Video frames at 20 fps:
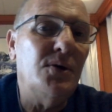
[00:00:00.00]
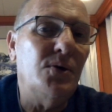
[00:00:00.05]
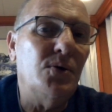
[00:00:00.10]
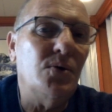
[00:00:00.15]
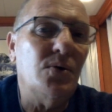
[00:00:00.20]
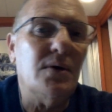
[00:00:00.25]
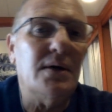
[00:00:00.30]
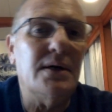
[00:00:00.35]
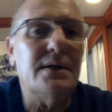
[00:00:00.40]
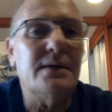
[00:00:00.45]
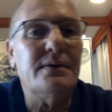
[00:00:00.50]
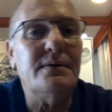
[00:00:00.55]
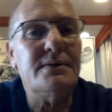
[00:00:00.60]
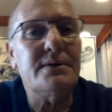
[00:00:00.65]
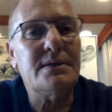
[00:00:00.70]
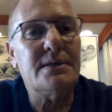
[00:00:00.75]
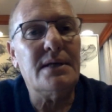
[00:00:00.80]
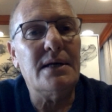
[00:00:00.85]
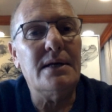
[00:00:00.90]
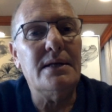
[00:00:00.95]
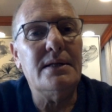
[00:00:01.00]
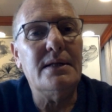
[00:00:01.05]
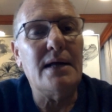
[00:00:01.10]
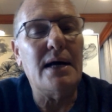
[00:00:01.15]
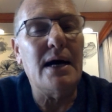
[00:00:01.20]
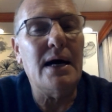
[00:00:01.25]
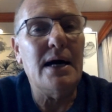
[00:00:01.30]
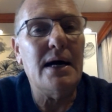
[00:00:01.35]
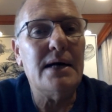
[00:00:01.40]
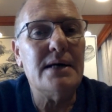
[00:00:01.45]
you can send
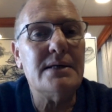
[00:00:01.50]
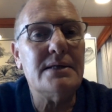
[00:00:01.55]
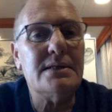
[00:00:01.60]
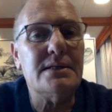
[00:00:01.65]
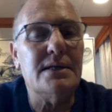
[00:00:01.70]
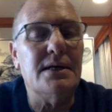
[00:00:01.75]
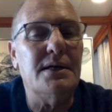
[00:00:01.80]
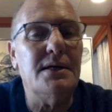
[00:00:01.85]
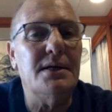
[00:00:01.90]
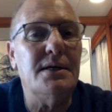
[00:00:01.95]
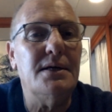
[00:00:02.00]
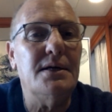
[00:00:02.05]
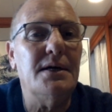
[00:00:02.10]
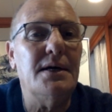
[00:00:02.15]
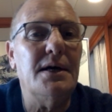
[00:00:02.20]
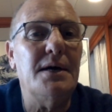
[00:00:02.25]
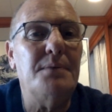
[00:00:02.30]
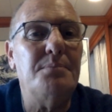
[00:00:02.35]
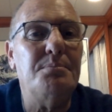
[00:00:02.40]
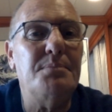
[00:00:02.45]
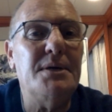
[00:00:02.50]
us a